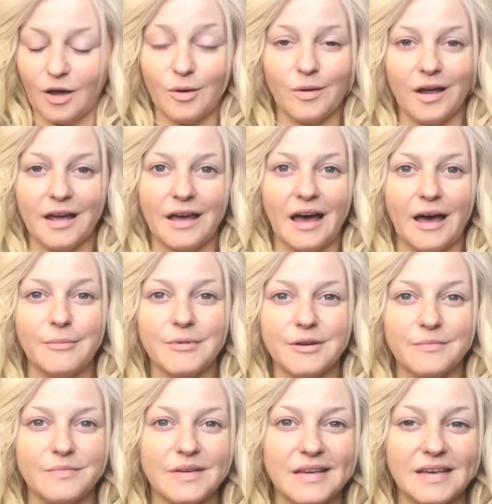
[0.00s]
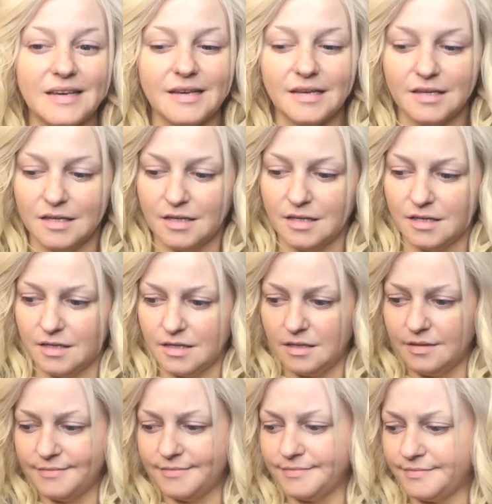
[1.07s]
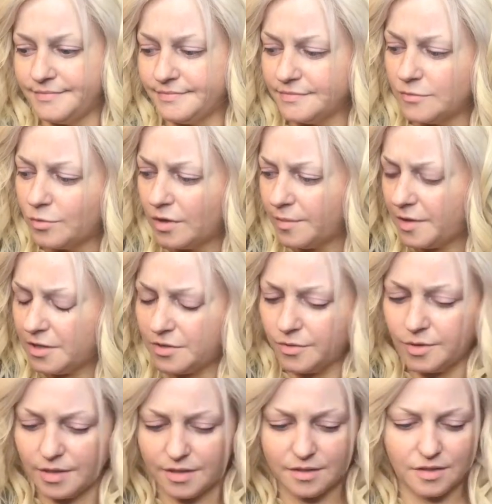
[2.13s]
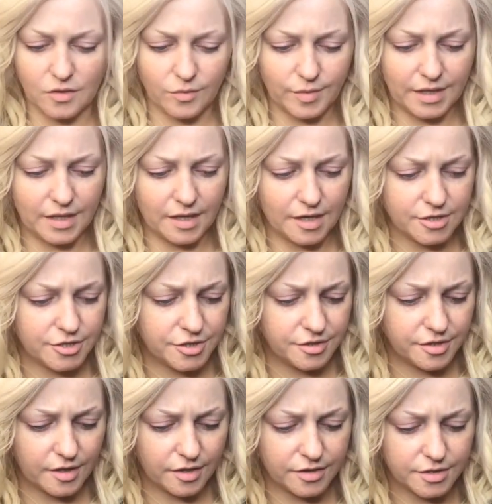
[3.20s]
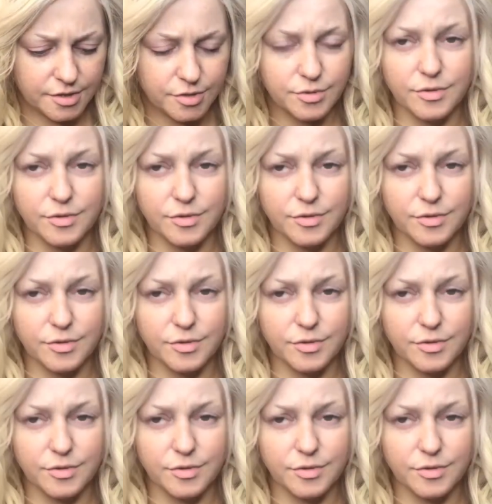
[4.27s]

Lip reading: Alright, I'm gonna be... What am I doing? Oh my god, I should have thought this